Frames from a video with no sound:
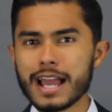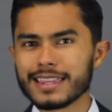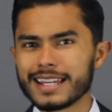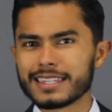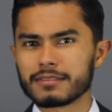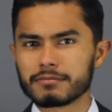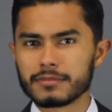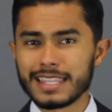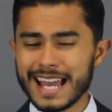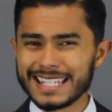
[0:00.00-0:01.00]
I like
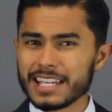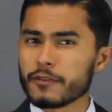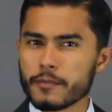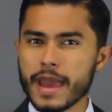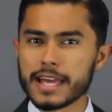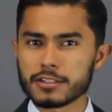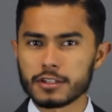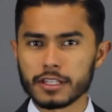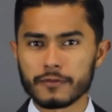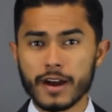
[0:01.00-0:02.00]
the idea of a
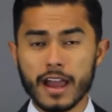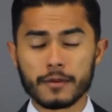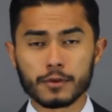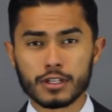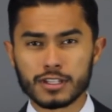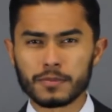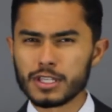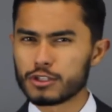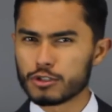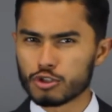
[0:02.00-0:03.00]
masculine vibe and
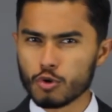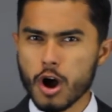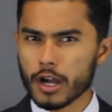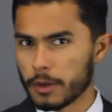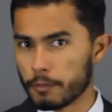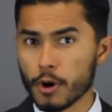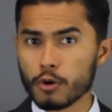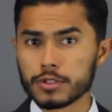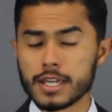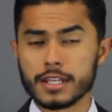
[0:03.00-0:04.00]
something strong and
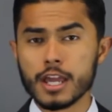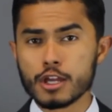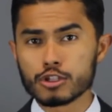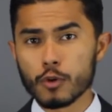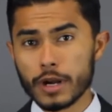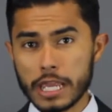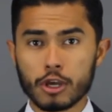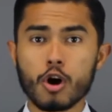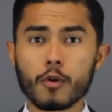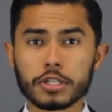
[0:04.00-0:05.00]
potent. So when I
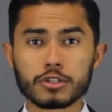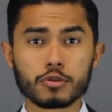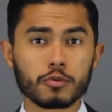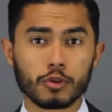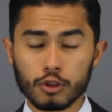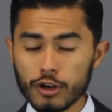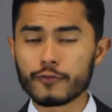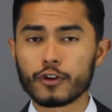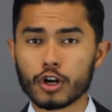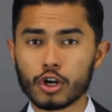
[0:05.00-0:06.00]
go in to
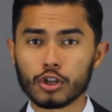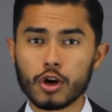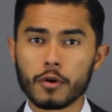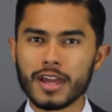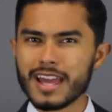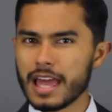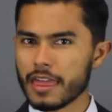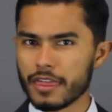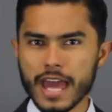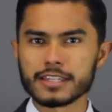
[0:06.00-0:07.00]
look for a cologne,
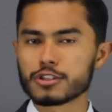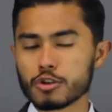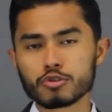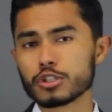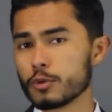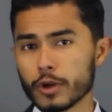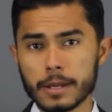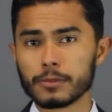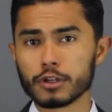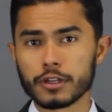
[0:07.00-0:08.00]
that's usually what
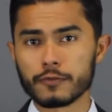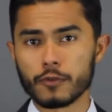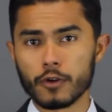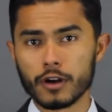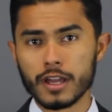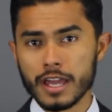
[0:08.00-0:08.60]
I'm looking for.